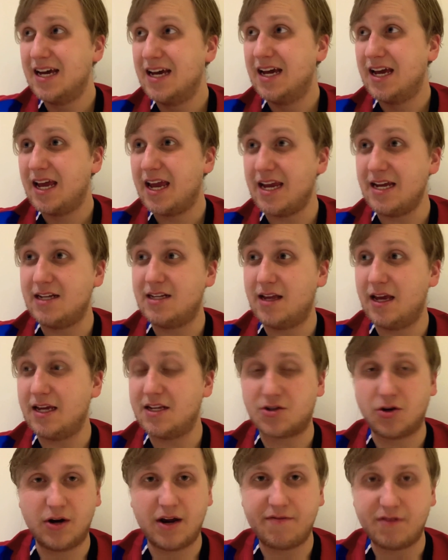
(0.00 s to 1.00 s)
He's
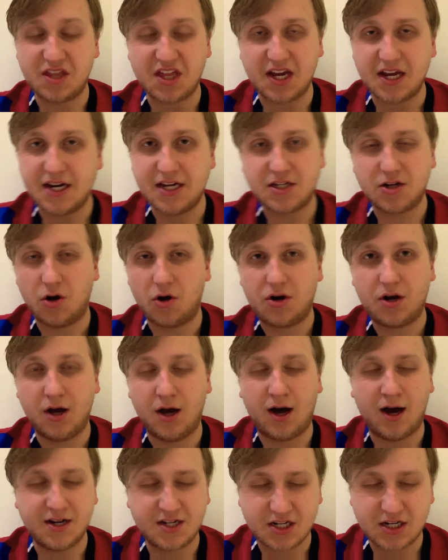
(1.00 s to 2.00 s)
got everything in his locker.
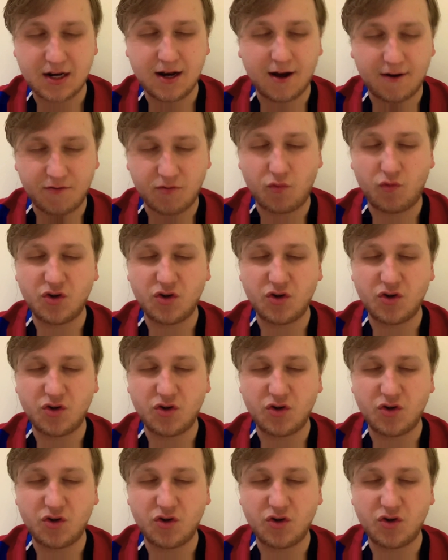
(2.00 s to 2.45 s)
I just love